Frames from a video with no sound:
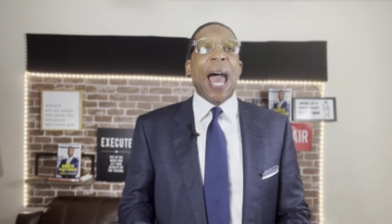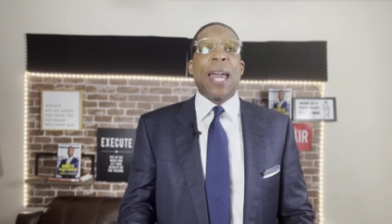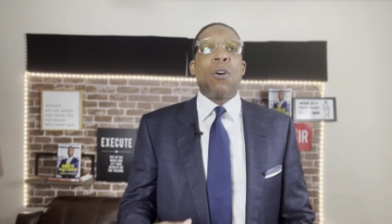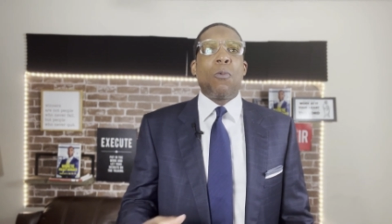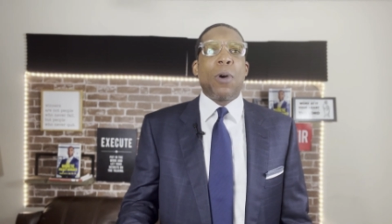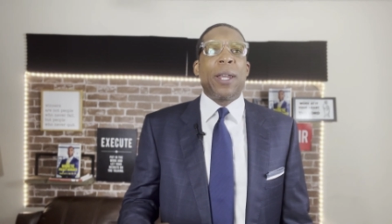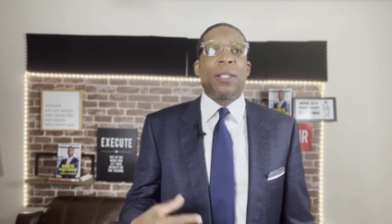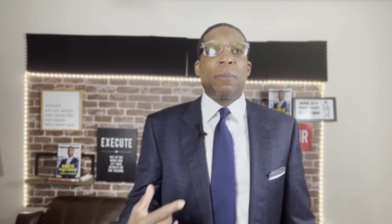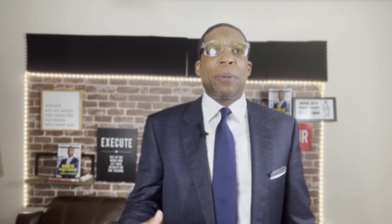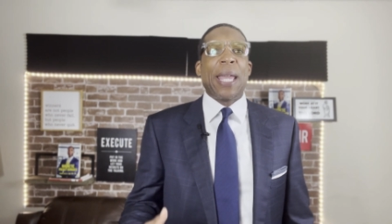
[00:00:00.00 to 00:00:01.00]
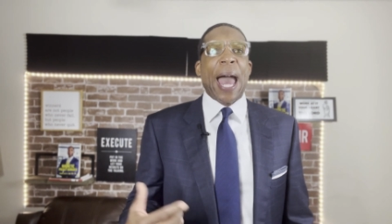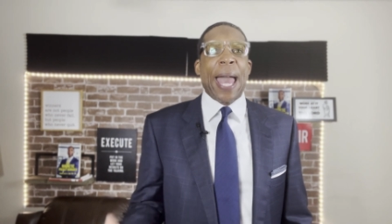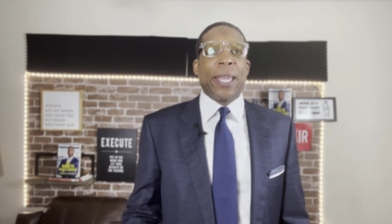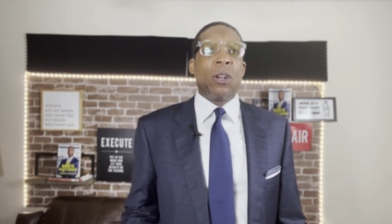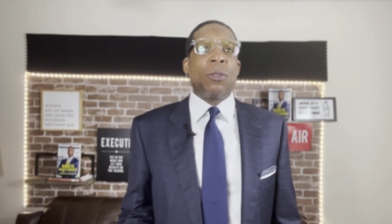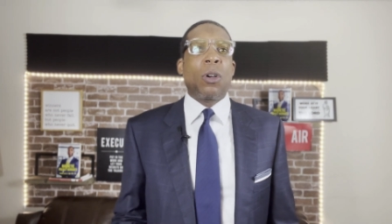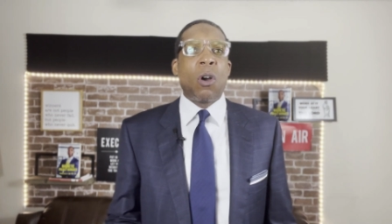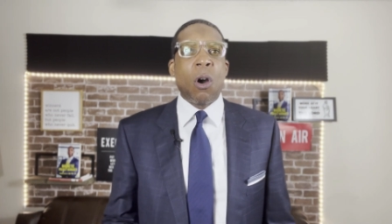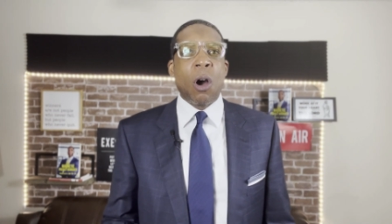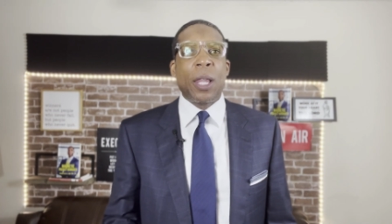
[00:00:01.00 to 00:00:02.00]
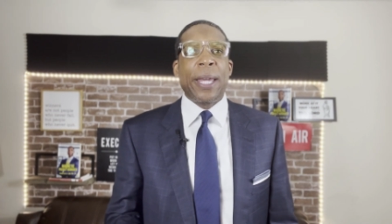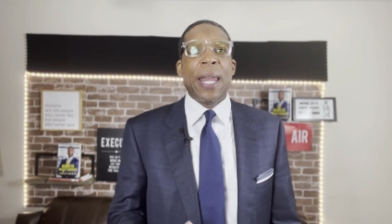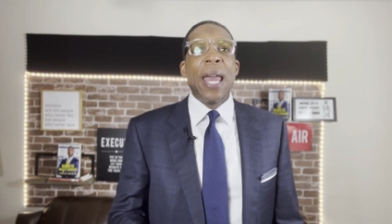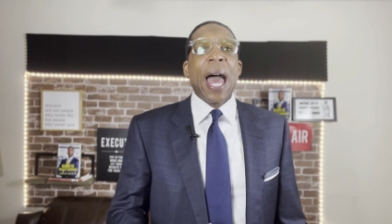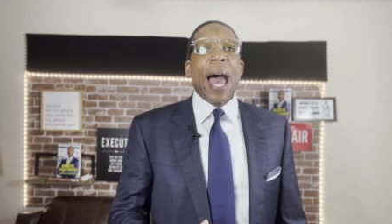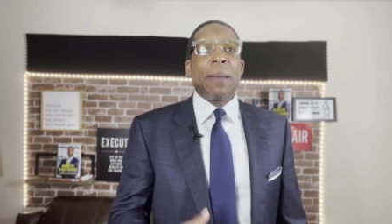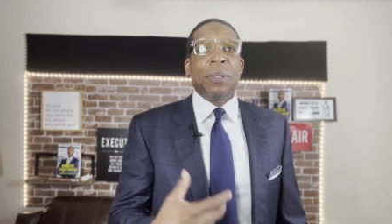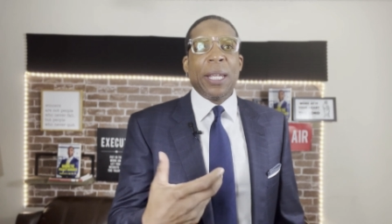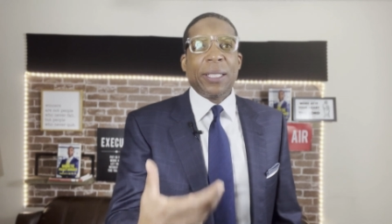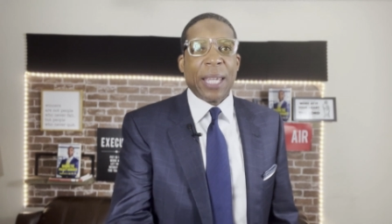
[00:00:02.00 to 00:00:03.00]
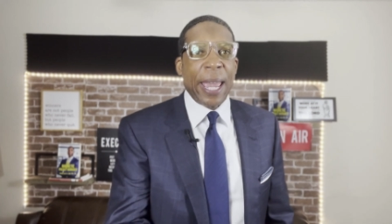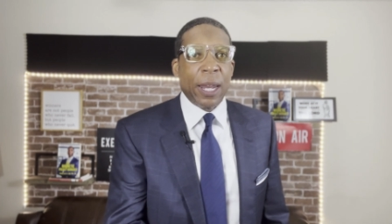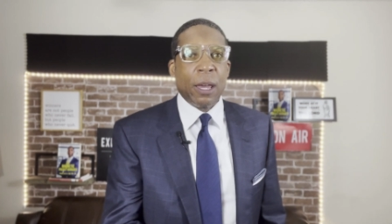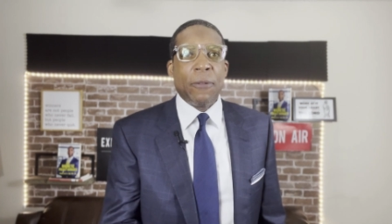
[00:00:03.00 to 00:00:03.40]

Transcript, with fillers: I don't want it to be I get on the call and I'm dictative.